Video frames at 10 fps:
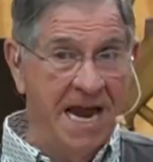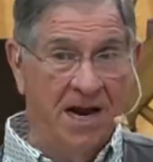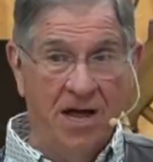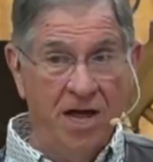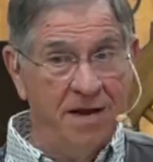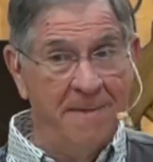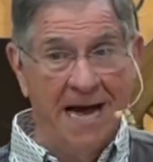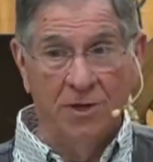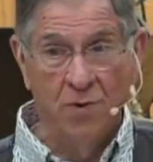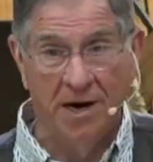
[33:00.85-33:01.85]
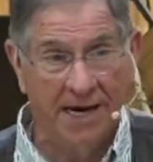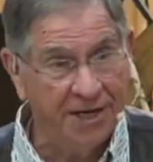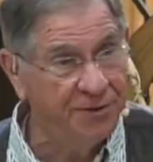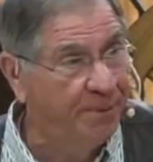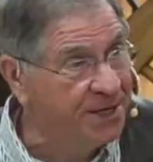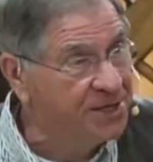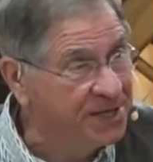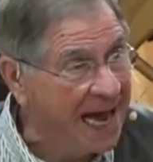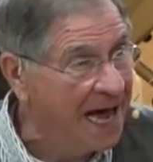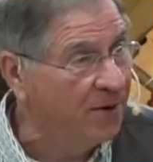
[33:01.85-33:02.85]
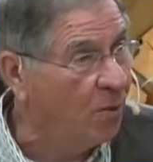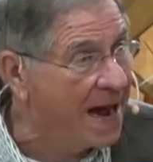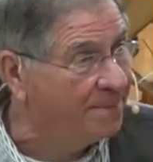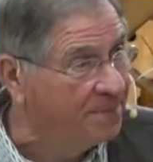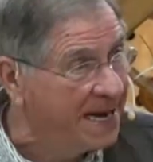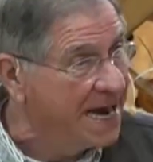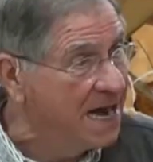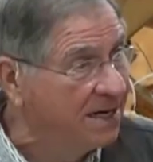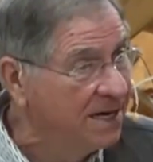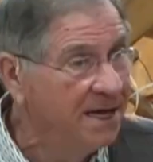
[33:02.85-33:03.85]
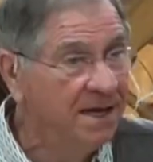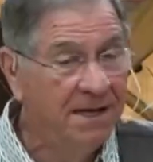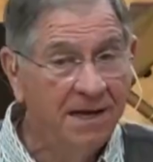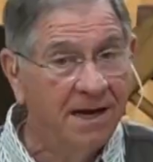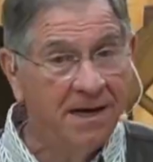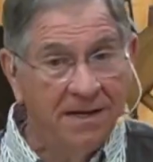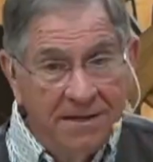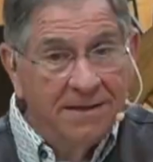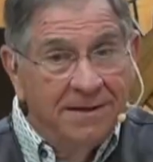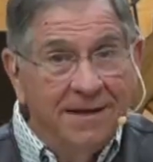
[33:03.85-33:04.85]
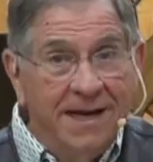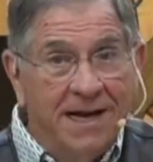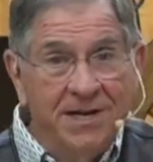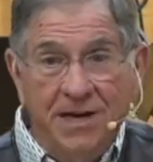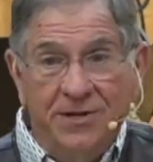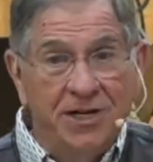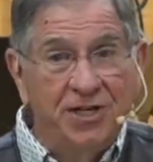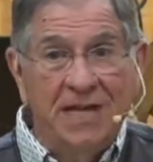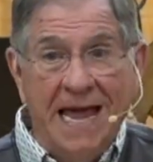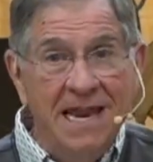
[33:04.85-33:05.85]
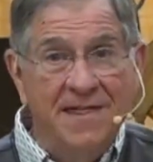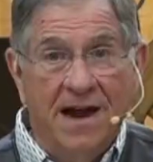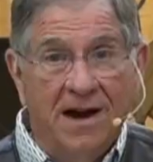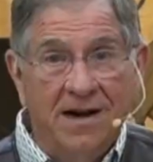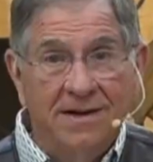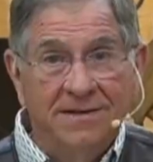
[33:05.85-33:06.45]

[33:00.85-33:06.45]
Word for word: ain't. You might as well get your britches out and wipe them down because he's just standing there.